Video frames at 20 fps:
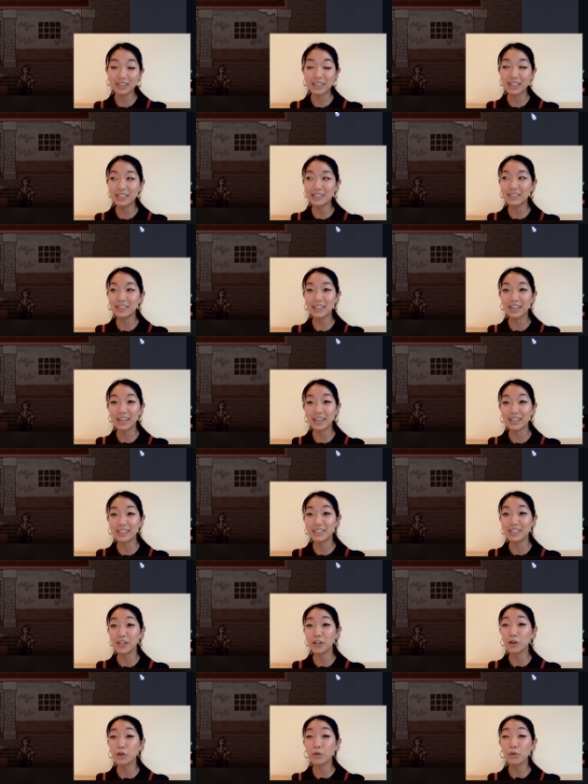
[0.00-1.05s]
This is
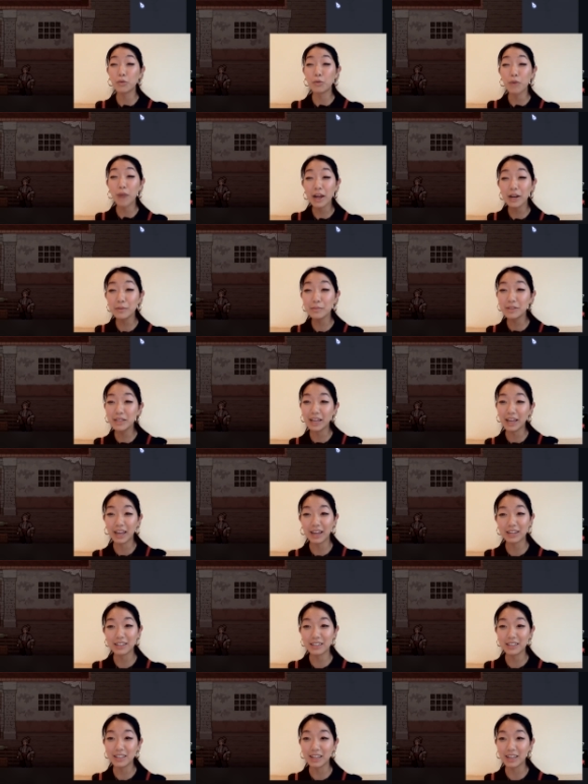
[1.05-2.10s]
an incredibly
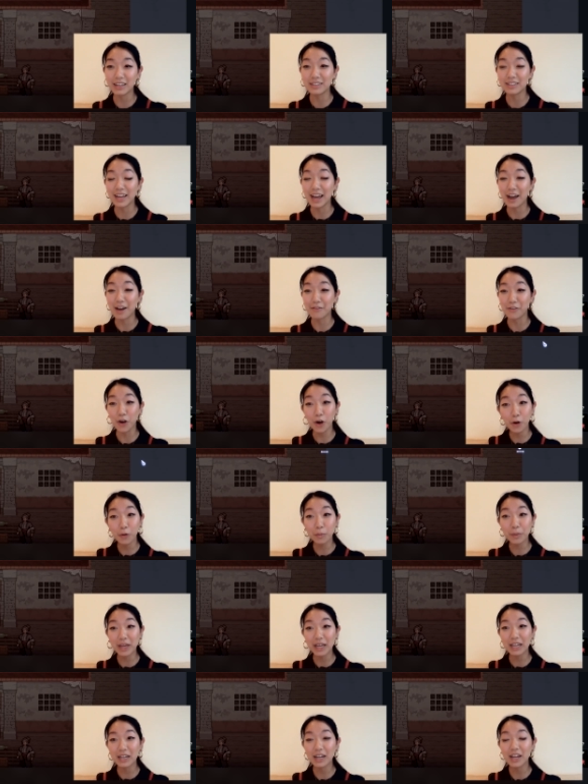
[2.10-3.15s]
handy thing to have
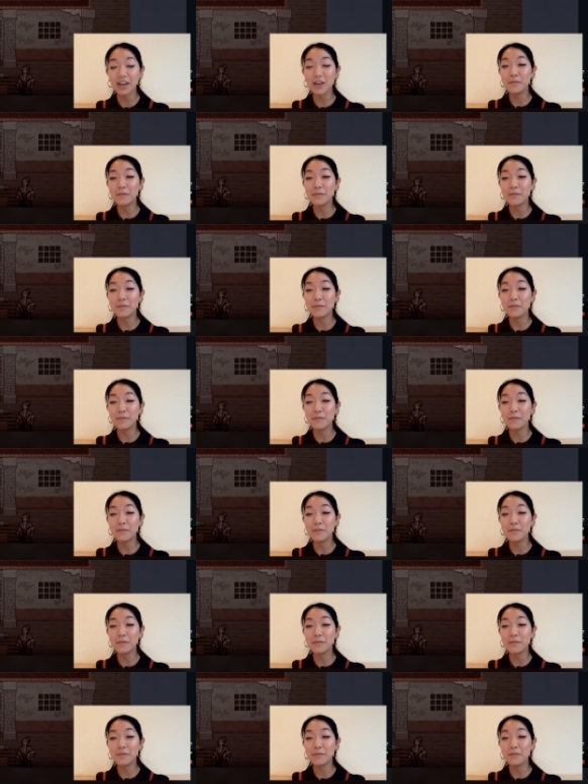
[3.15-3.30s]
open.